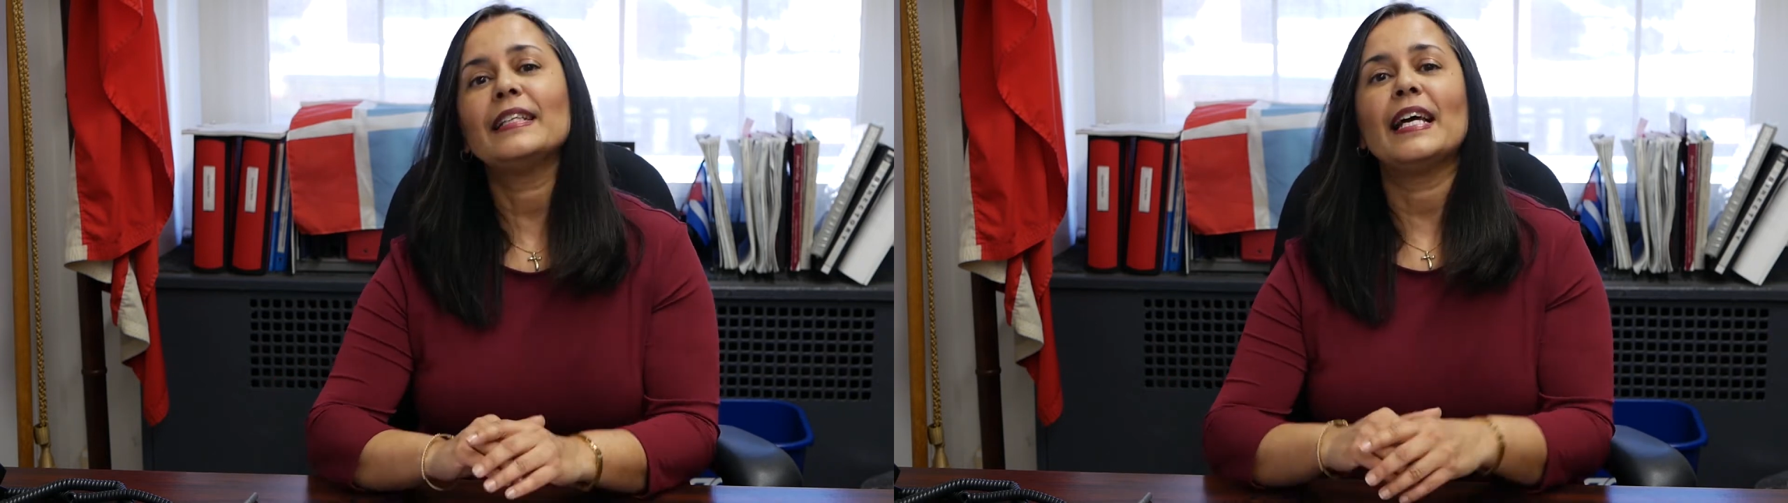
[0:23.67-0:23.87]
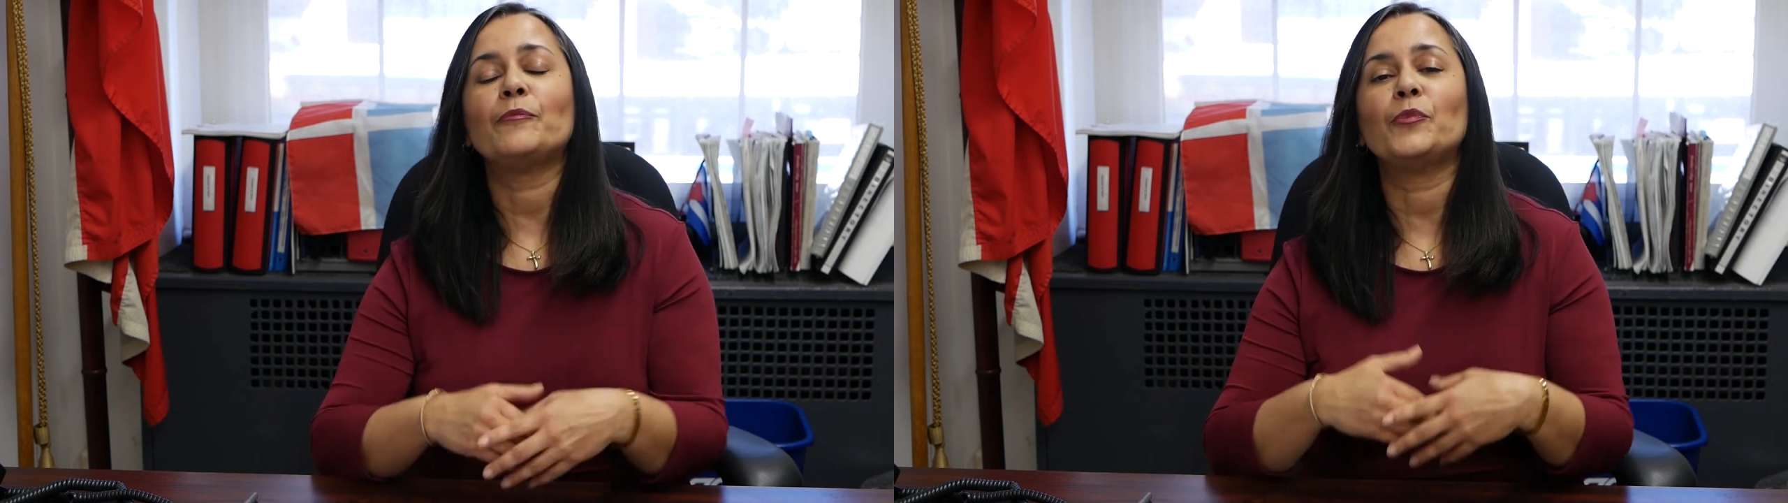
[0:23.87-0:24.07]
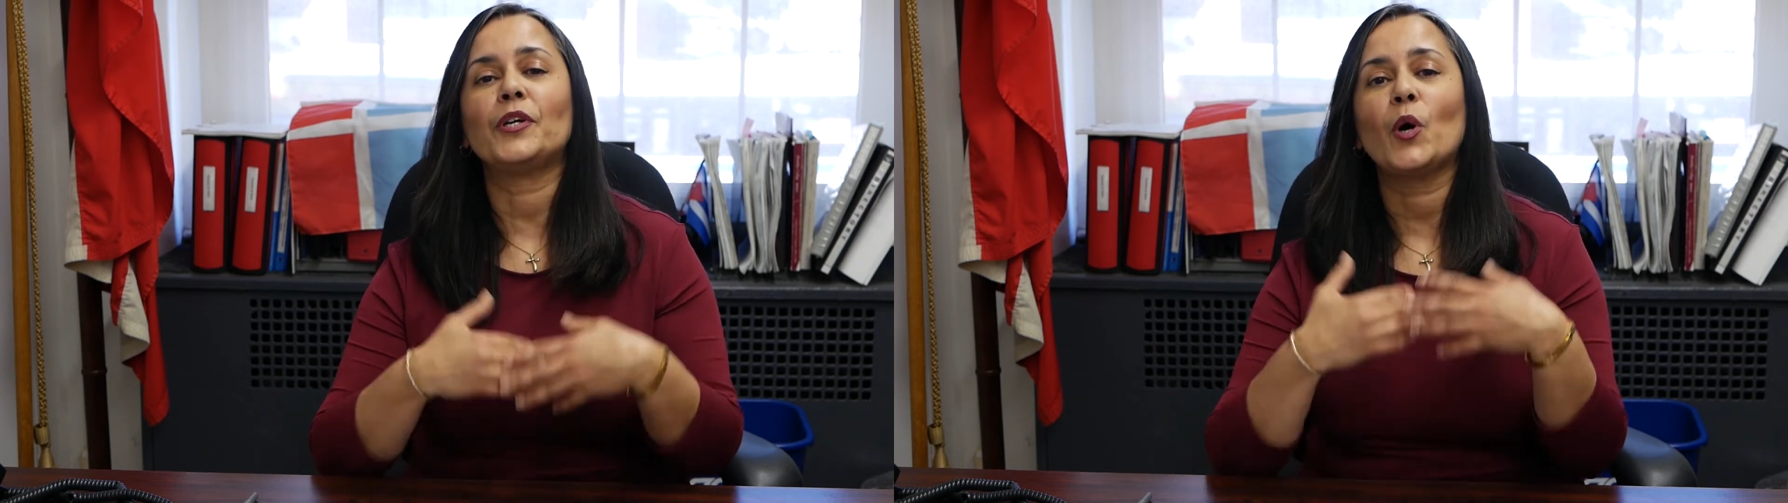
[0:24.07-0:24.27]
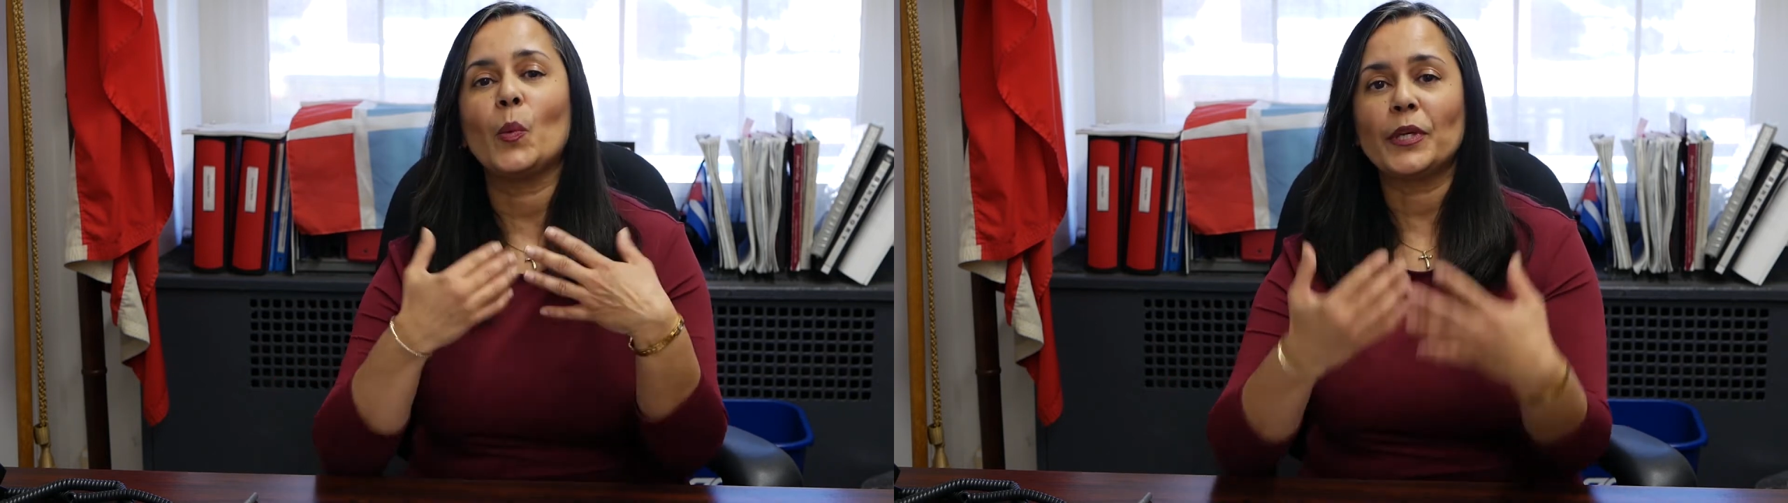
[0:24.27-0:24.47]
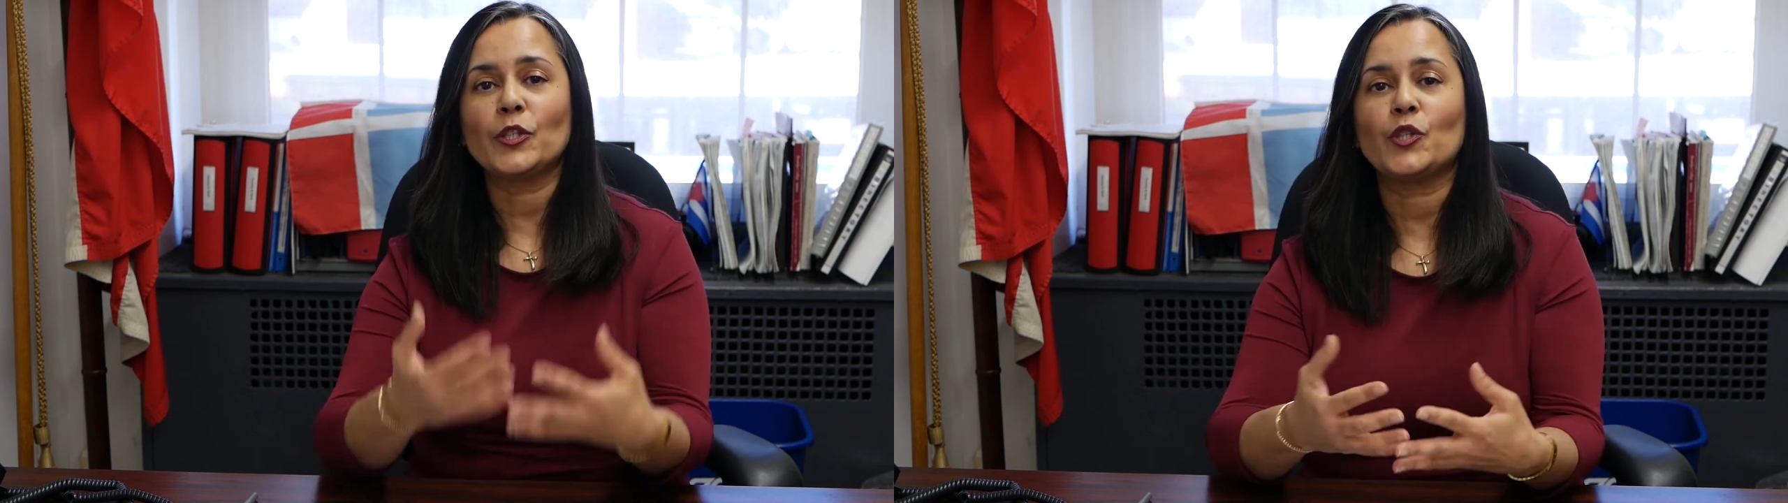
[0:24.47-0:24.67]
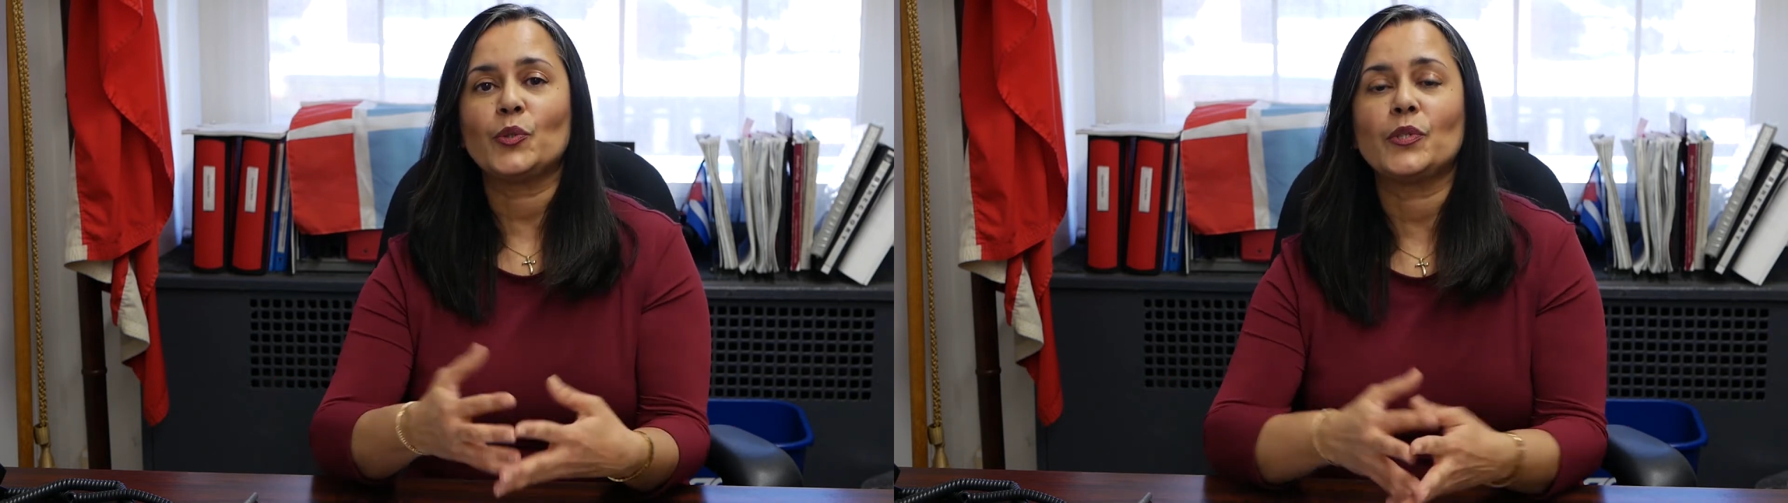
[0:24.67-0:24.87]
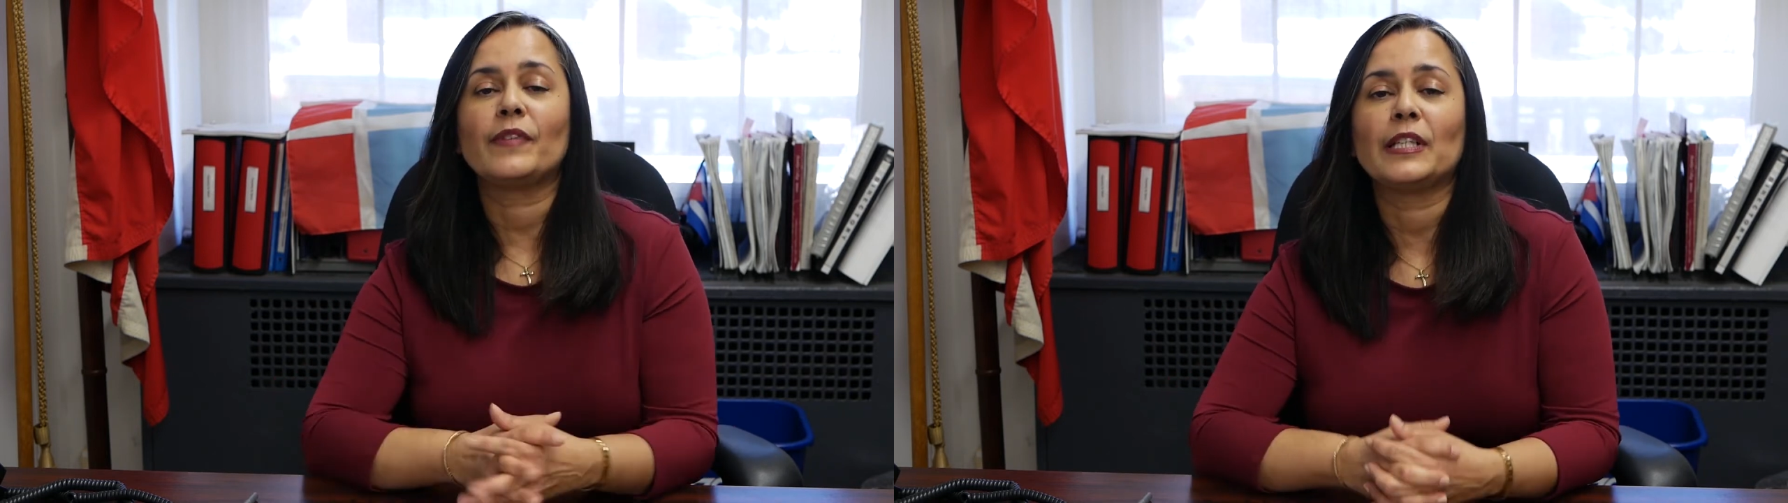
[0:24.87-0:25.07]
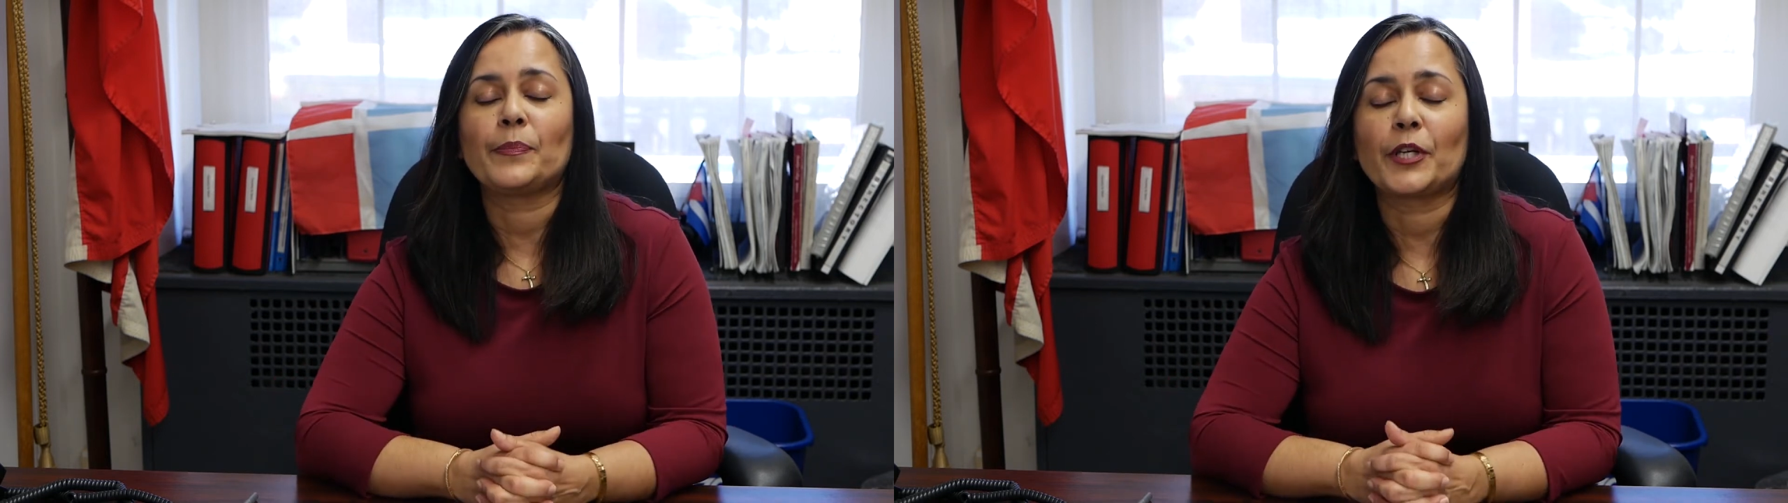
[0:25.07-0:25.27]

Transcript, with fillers: And we're hoping to develop